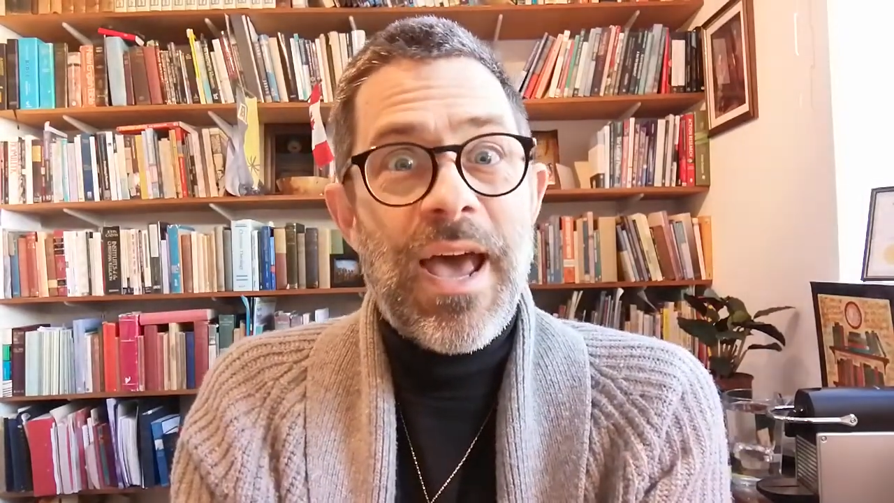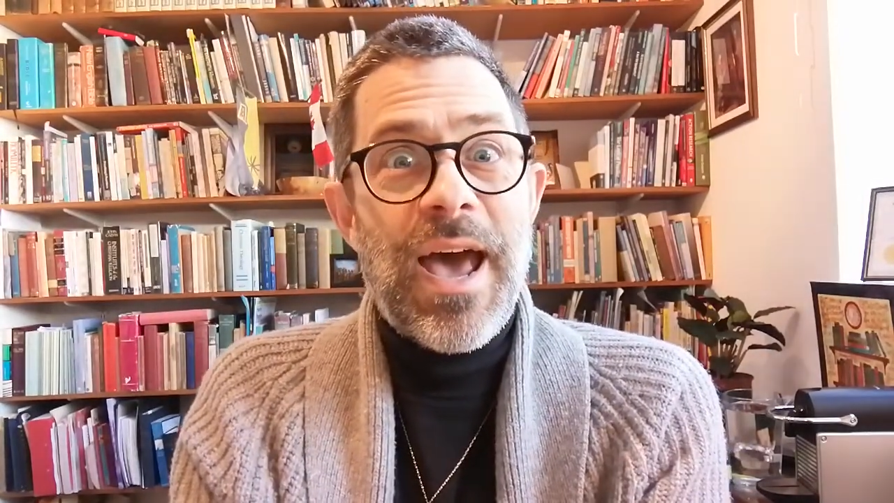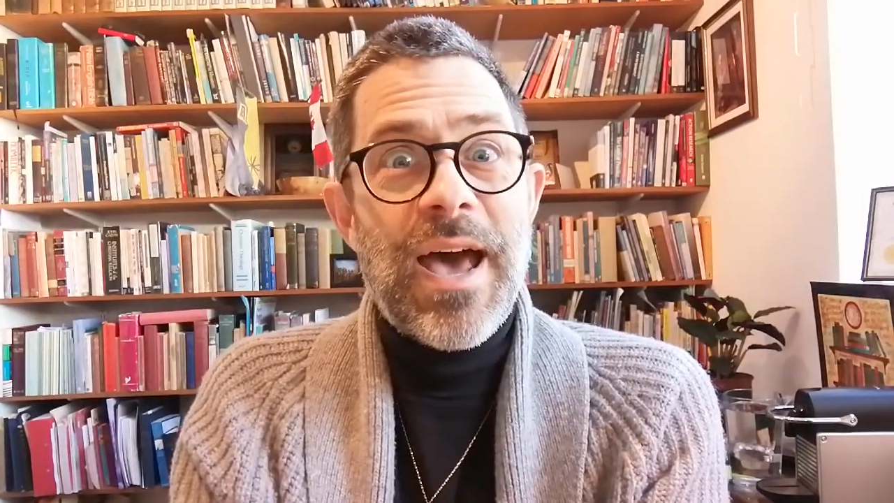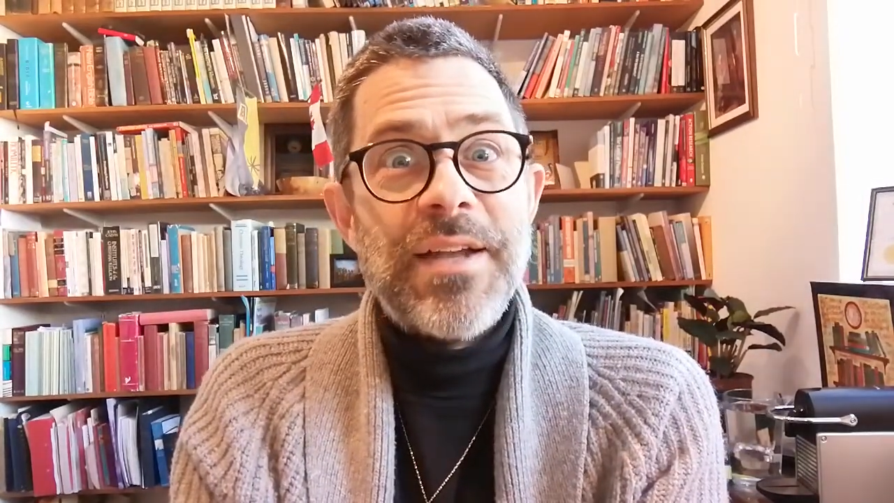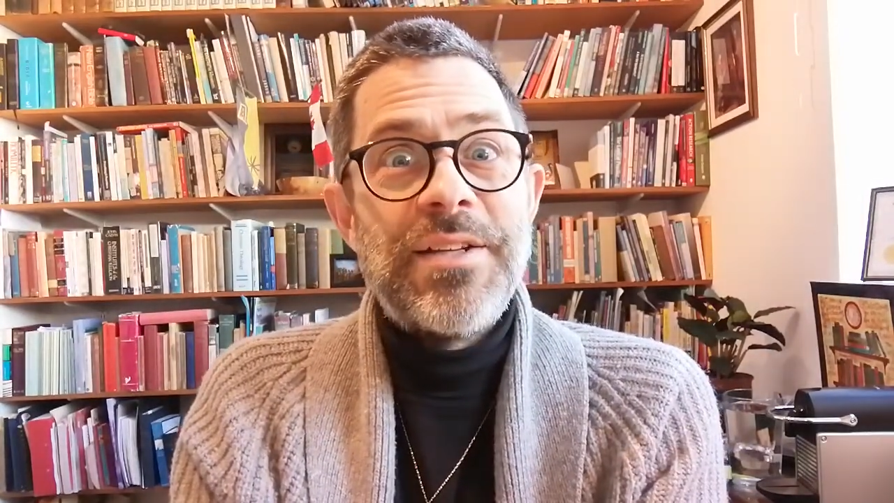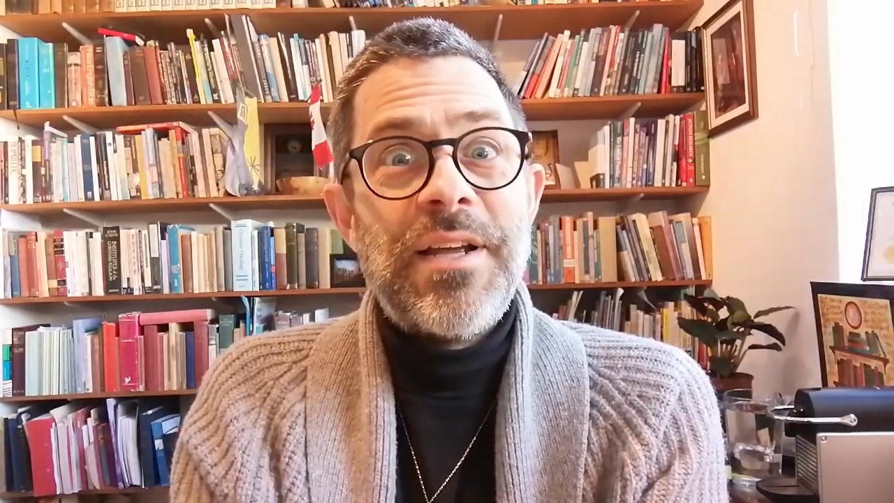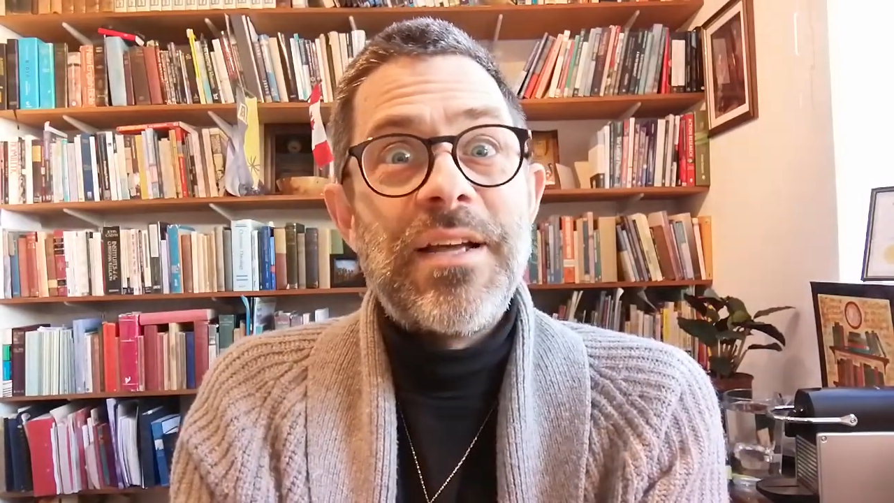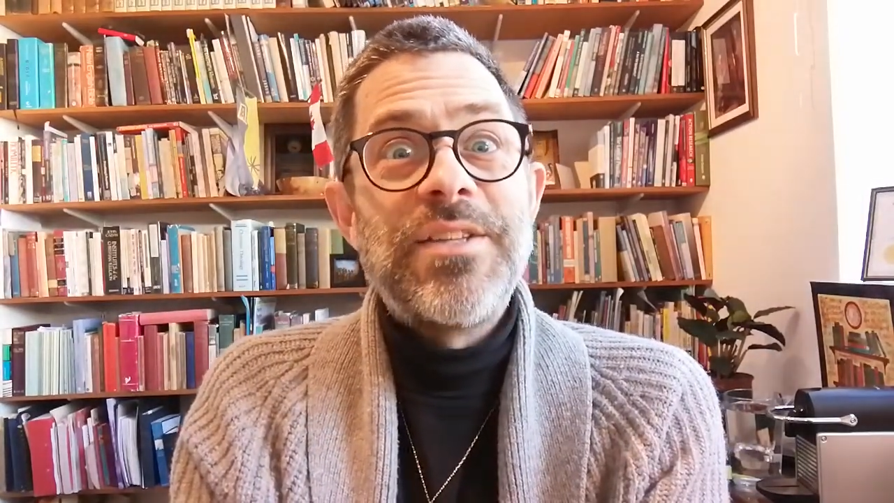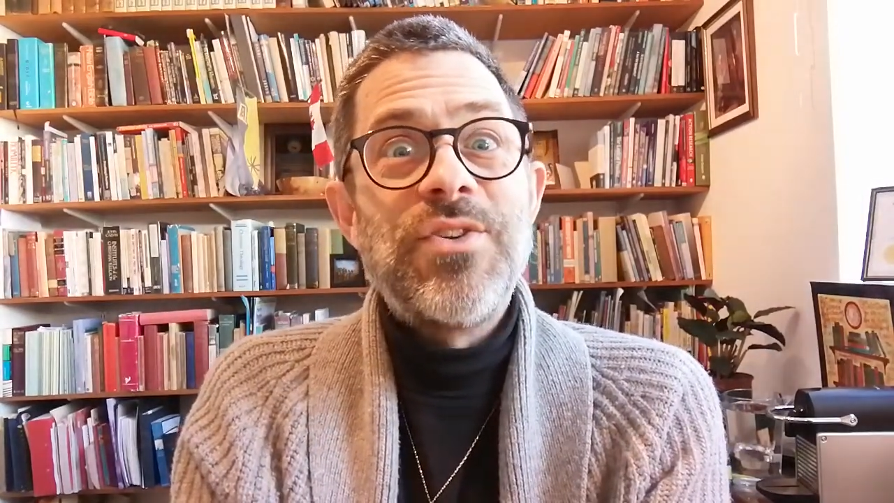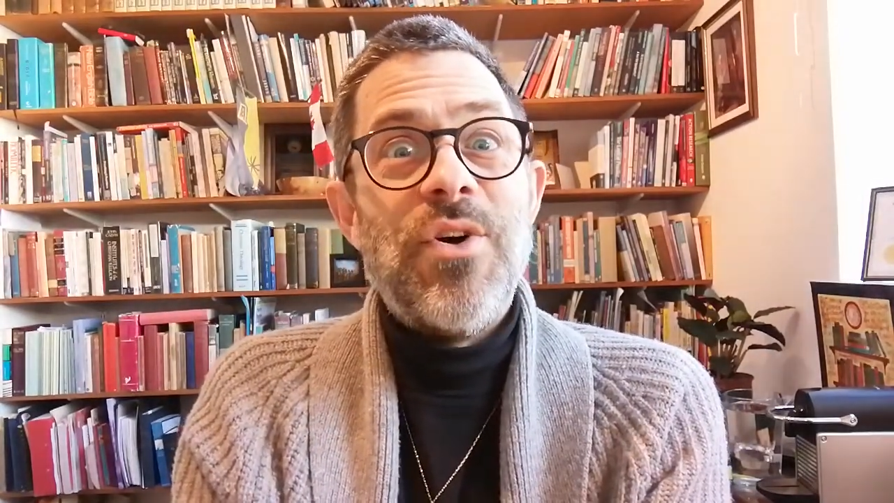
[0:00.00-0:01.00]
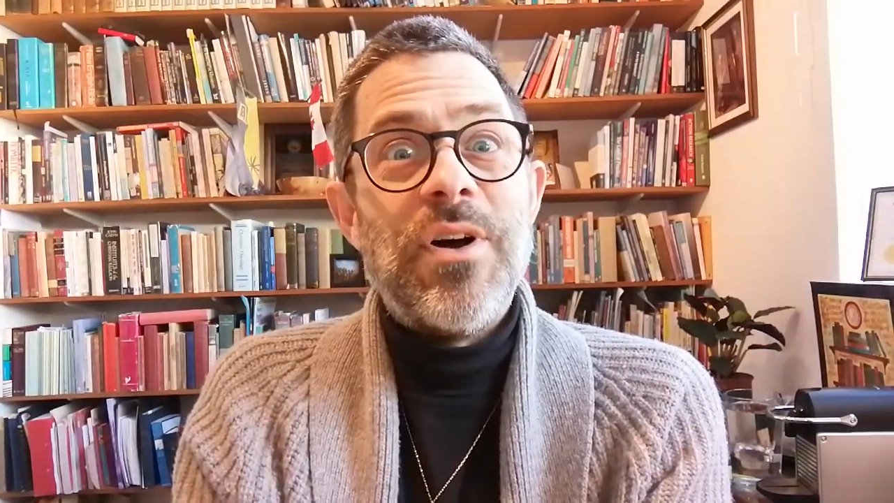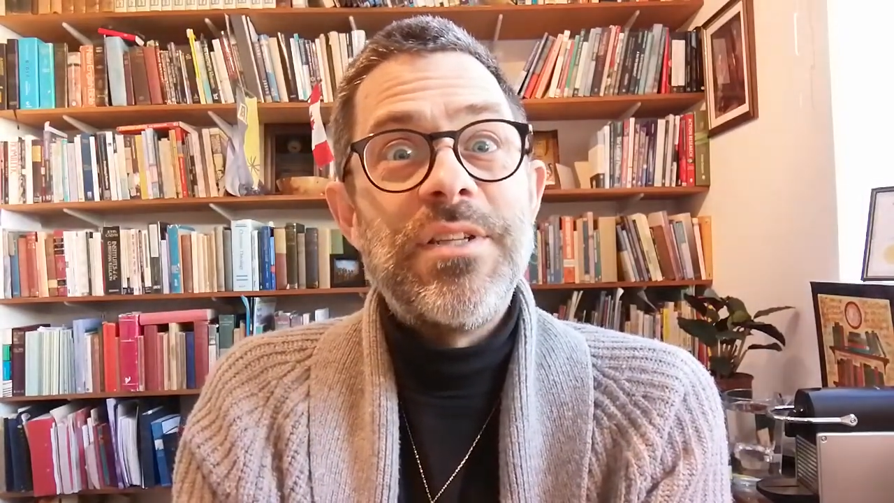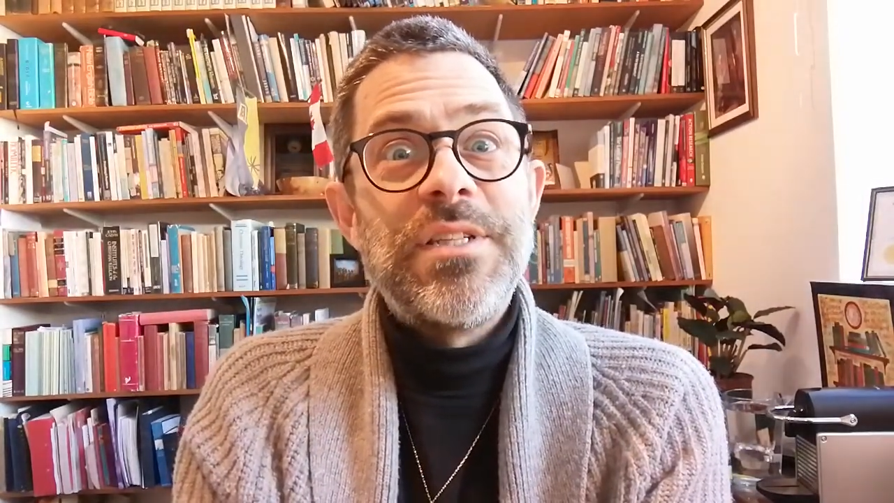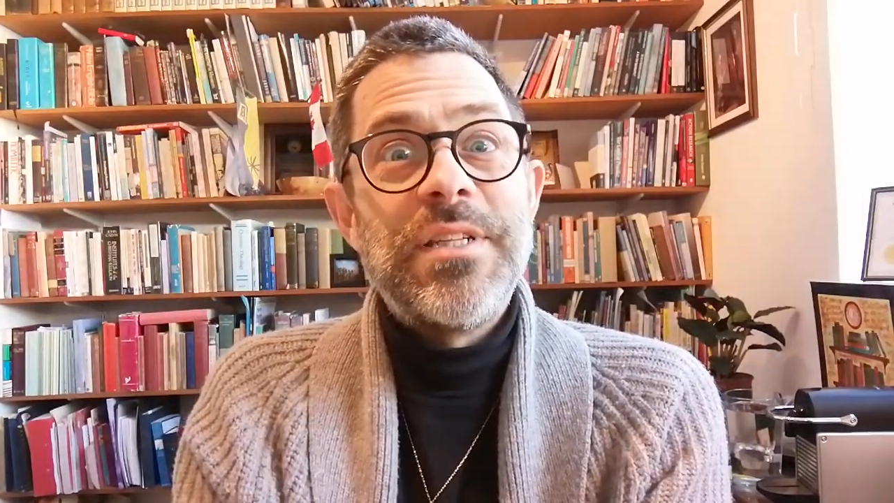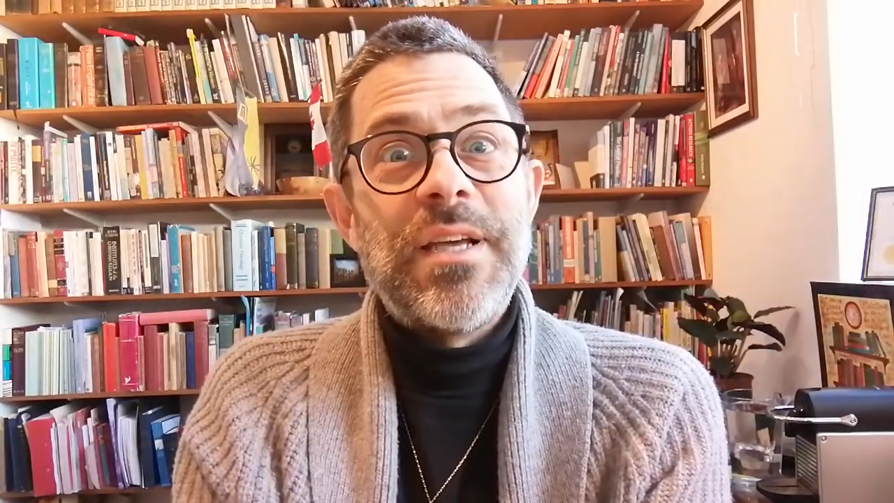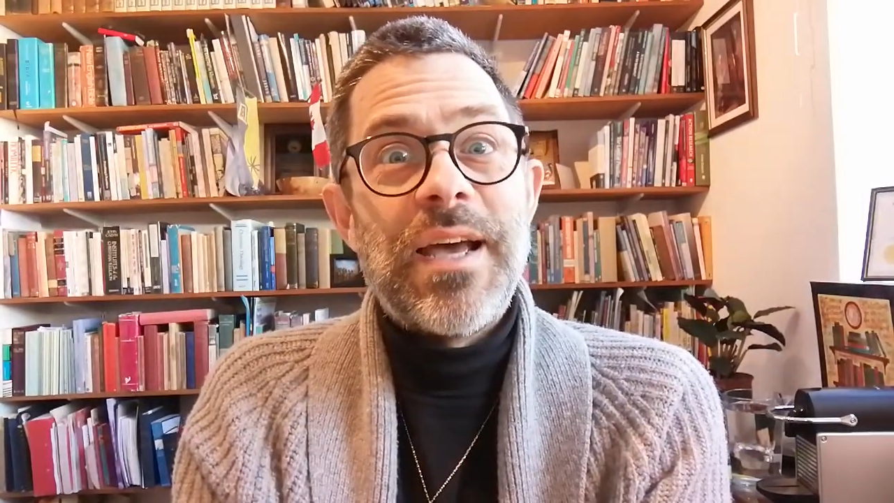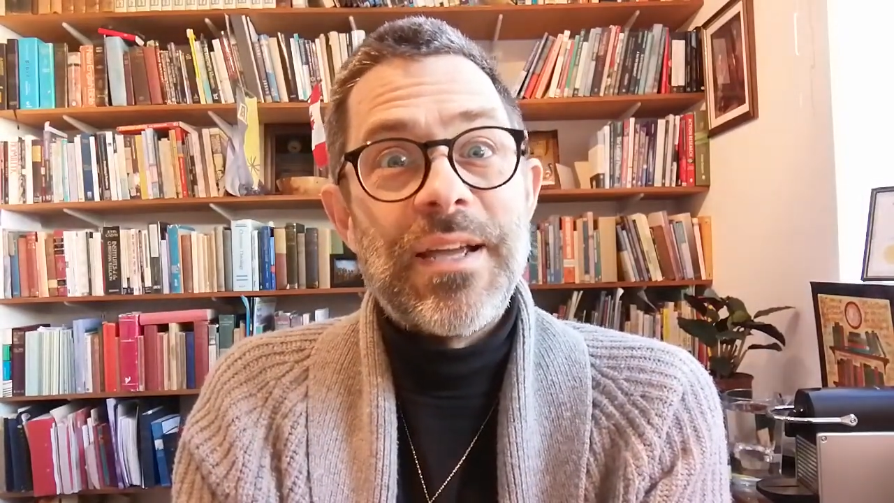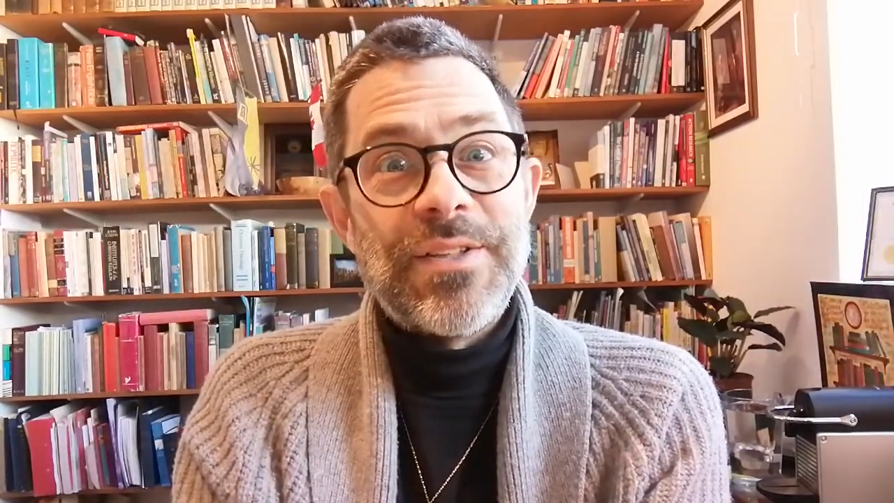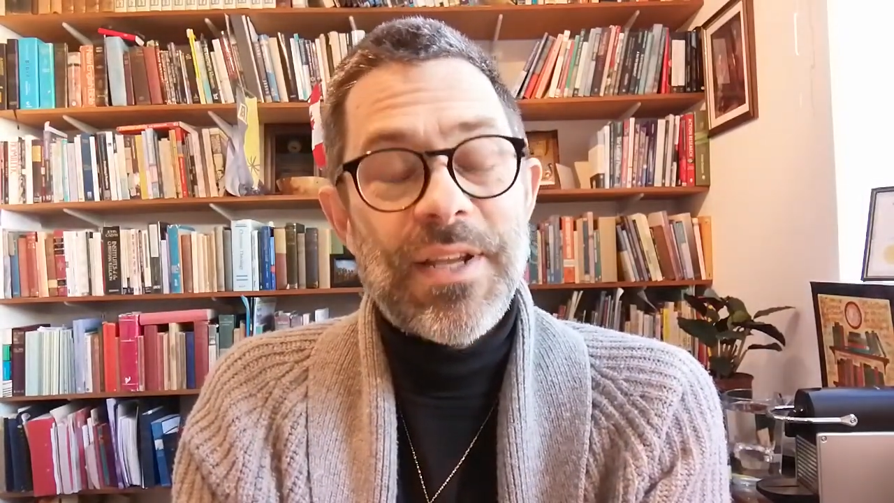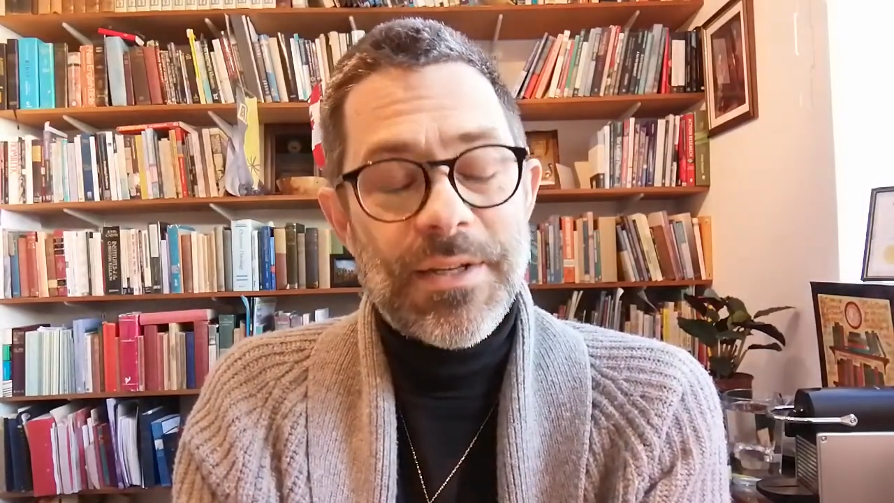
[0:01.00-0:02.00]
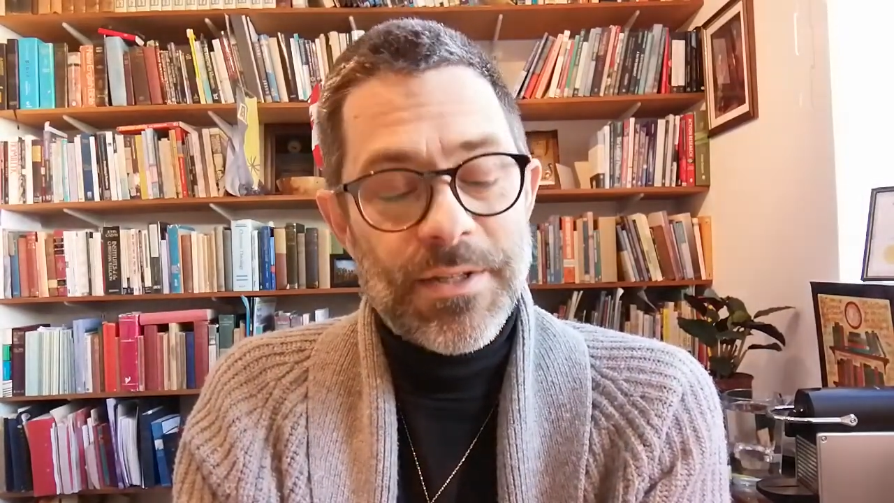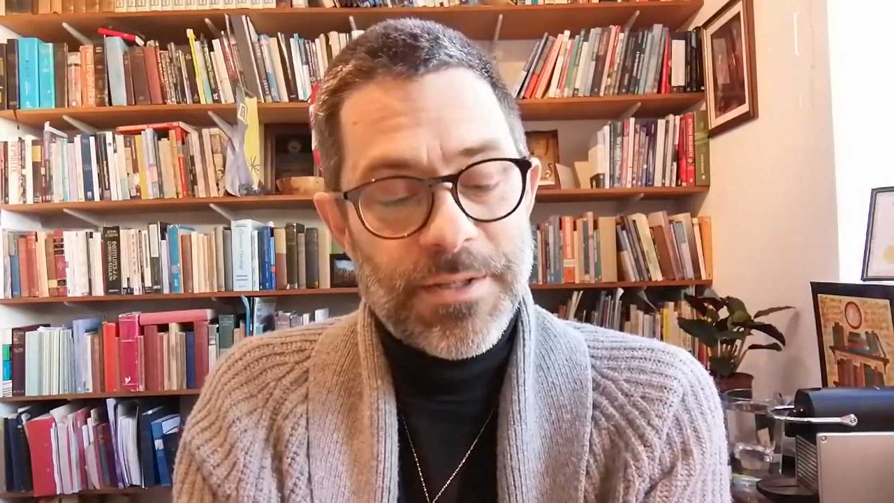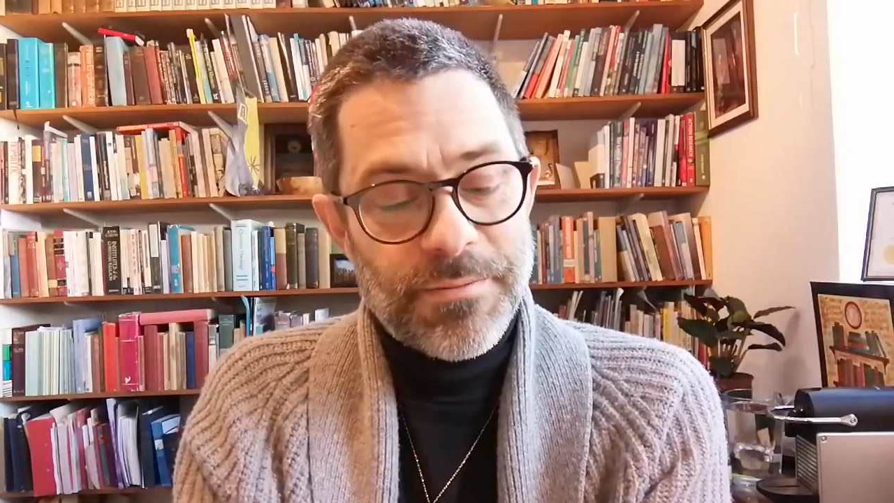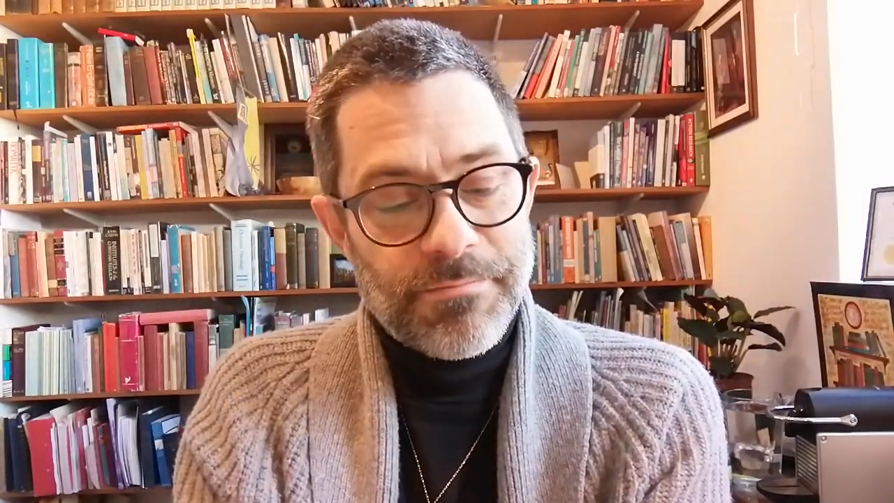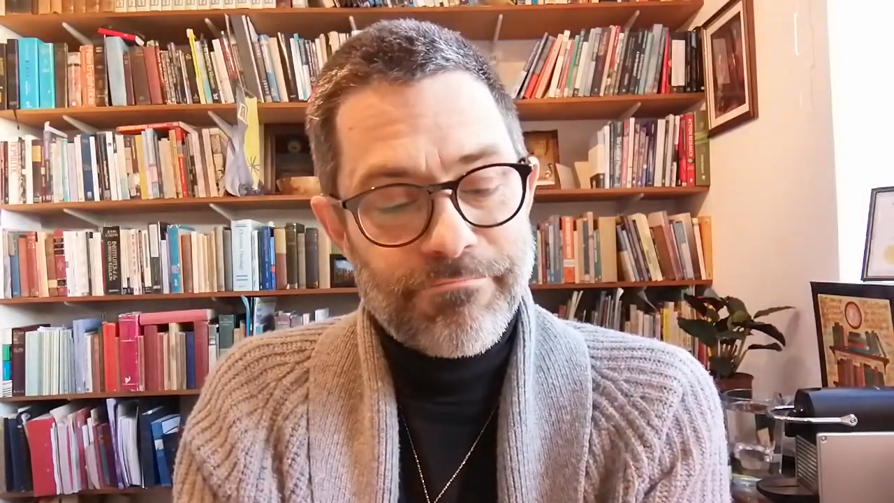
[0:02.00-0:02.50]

at a Scots accent.